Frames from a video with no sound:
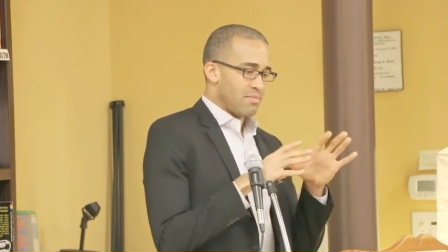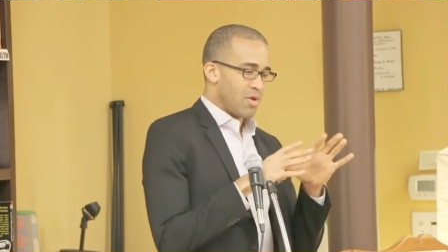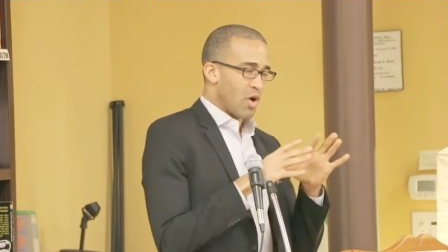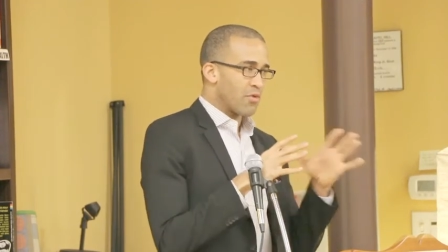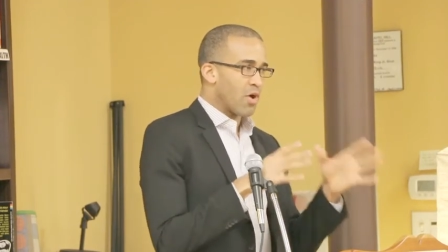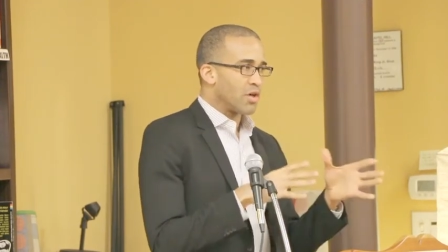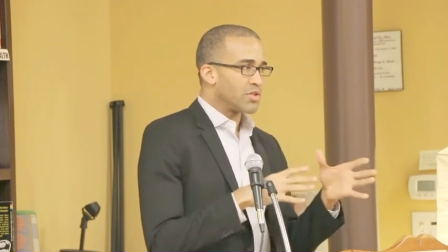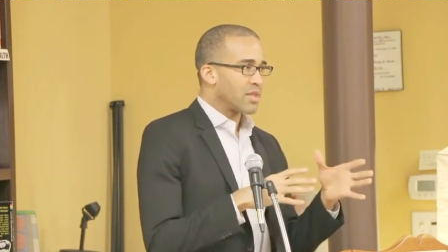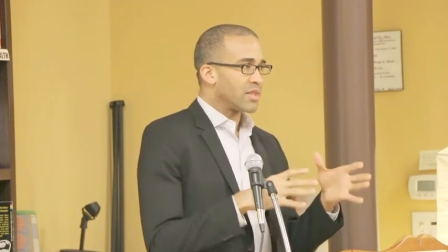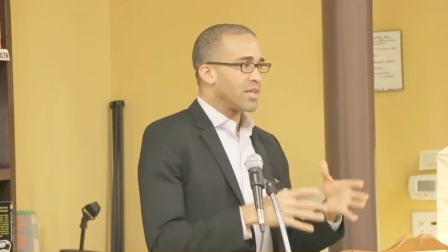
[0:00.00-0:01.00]
The
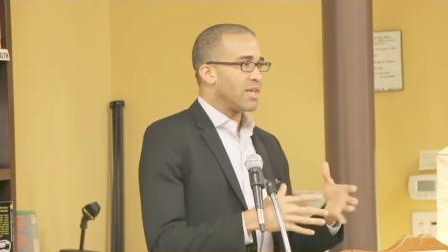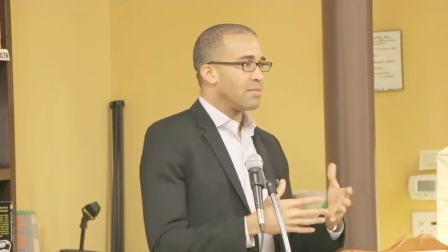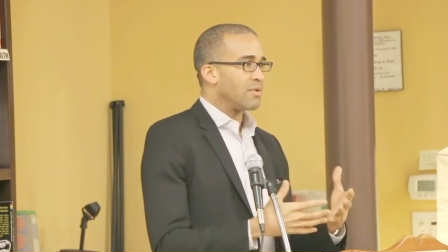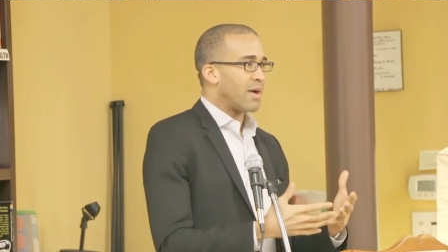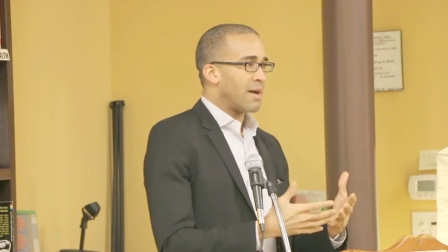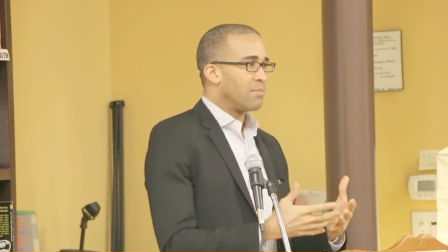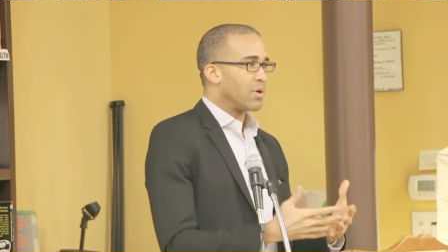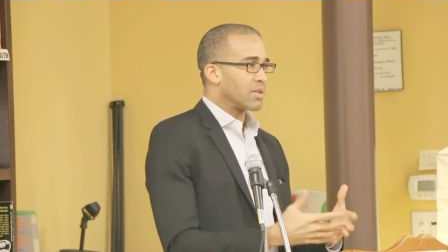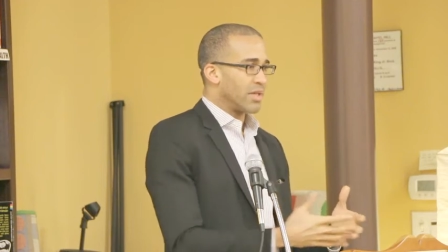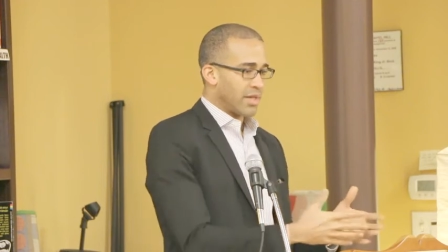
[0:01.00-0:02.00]
overarching theme of my
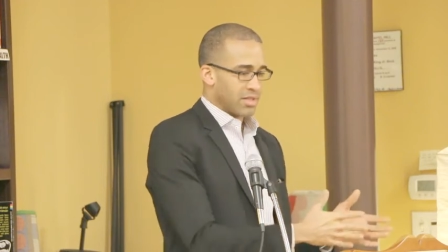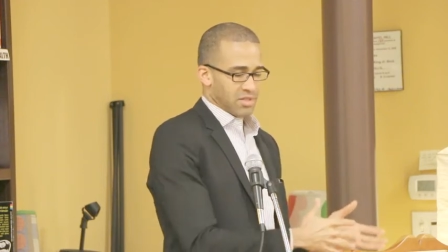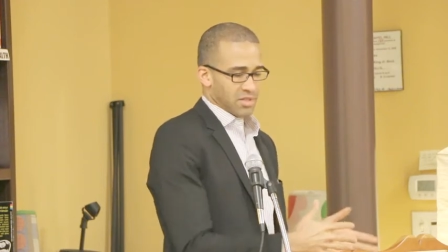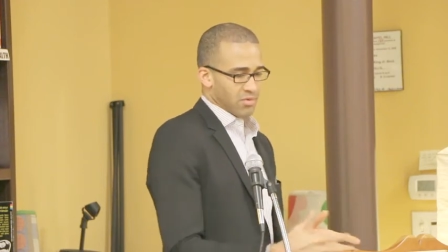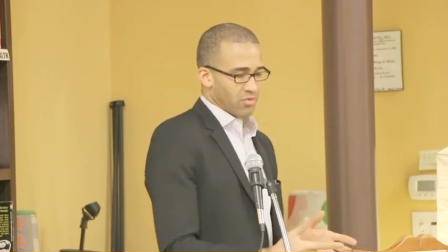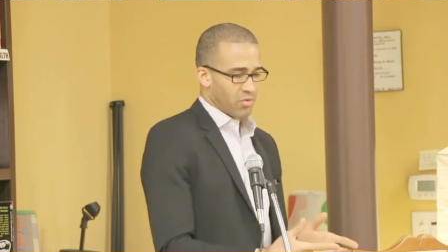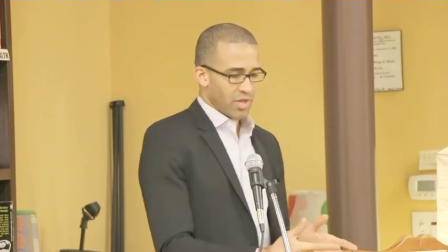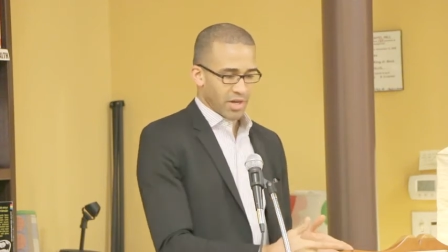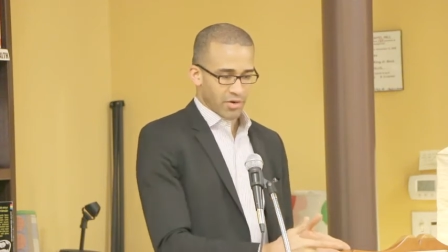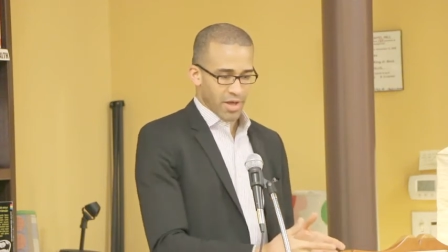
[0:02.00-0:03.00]
book that gets
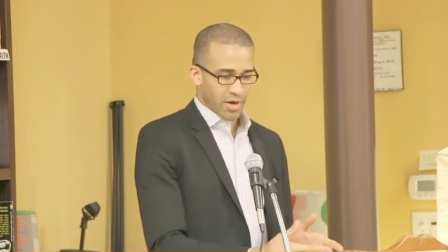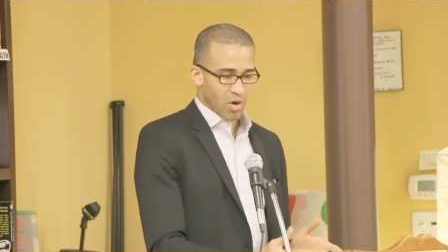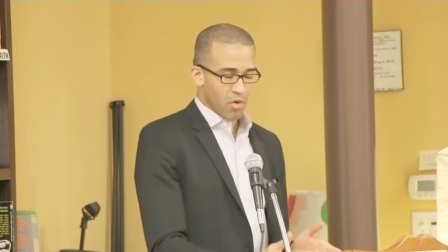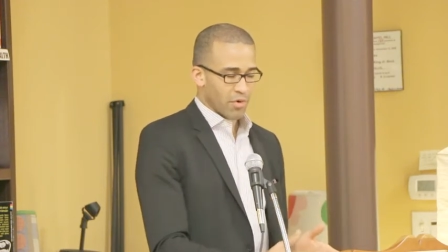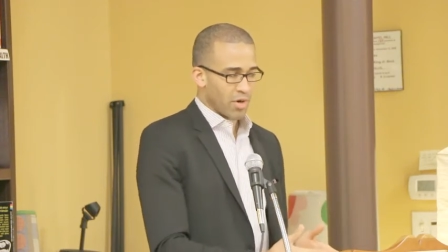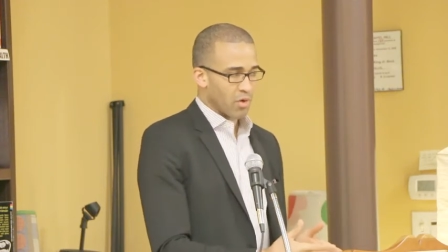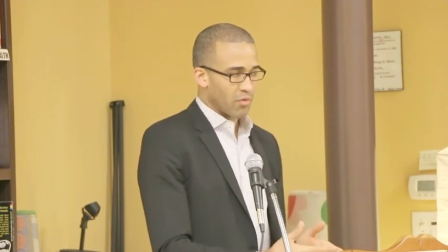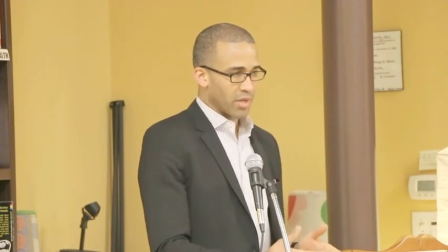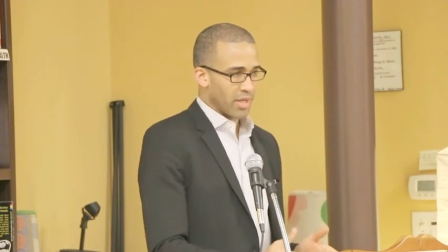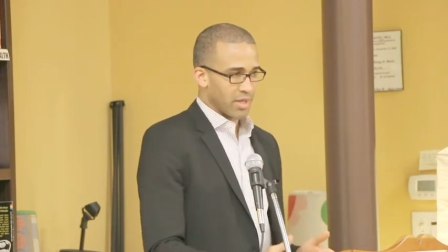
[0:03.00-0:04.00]
reiterated over and
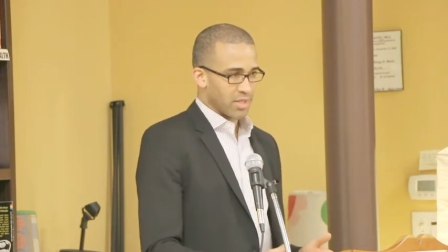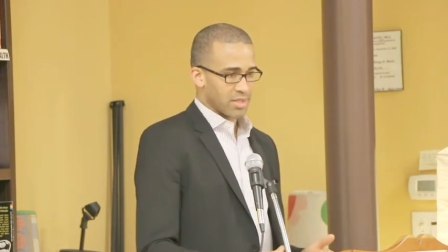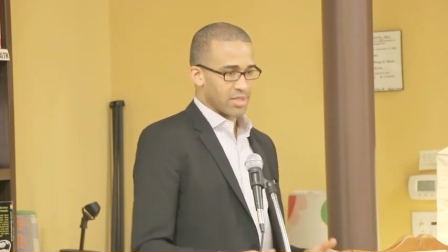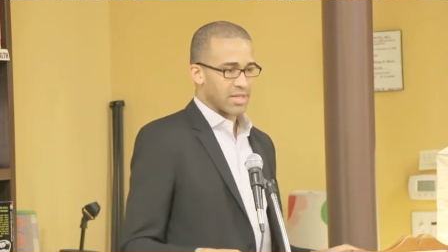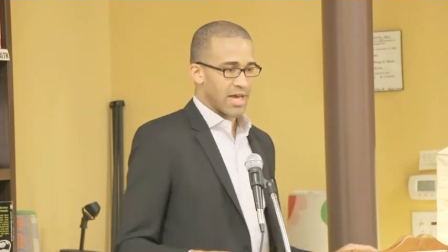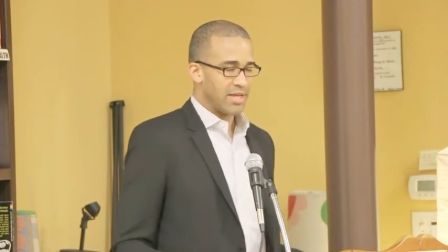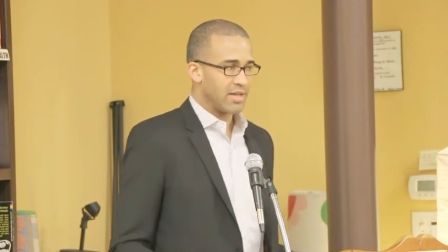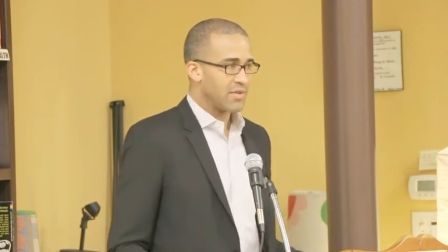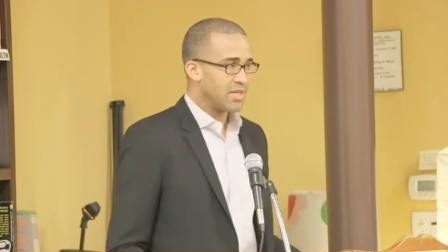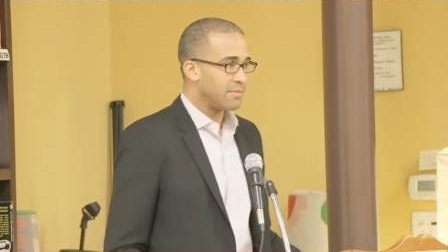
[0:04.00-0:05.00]
over again is this
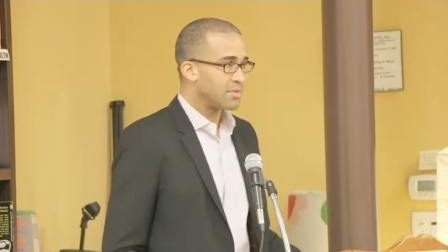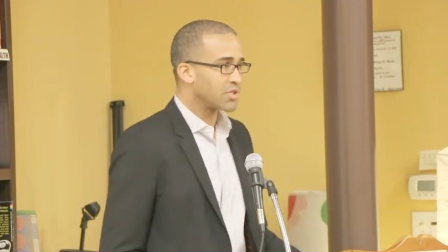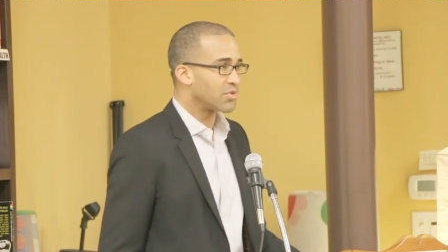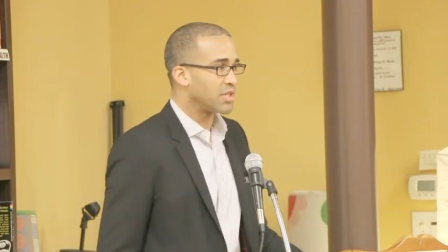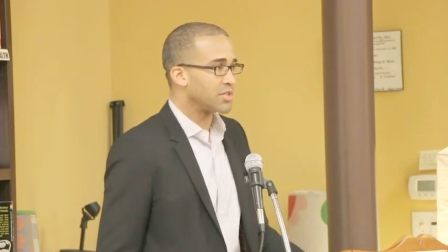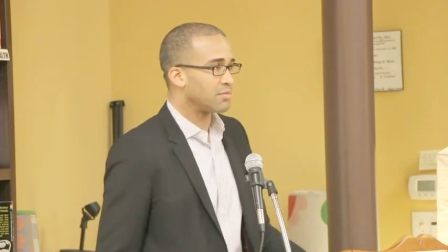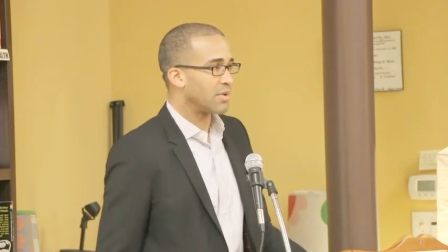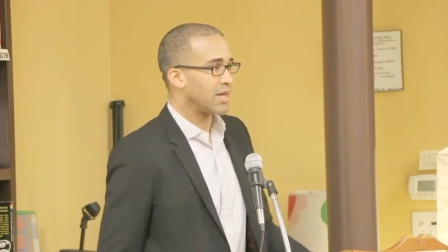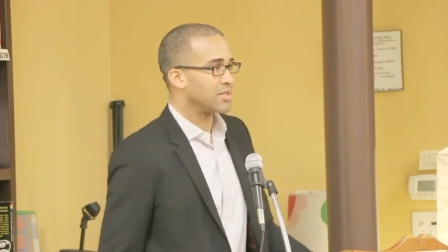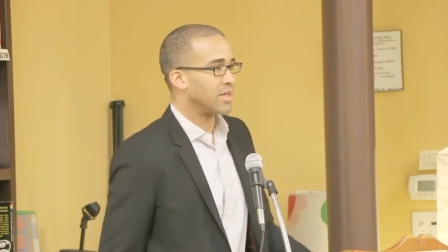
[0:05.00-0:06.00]
idea of the demonstration
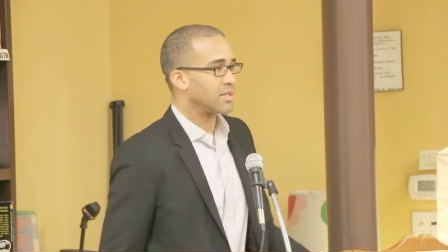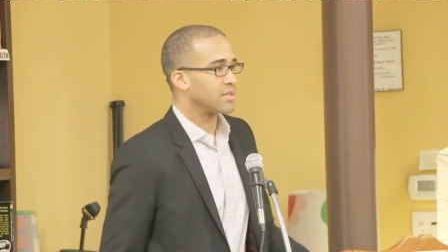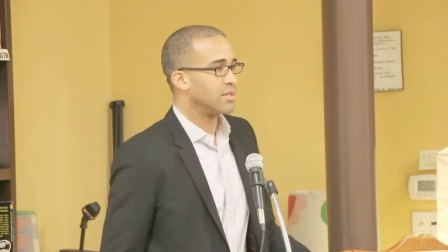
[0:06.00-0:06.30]
project.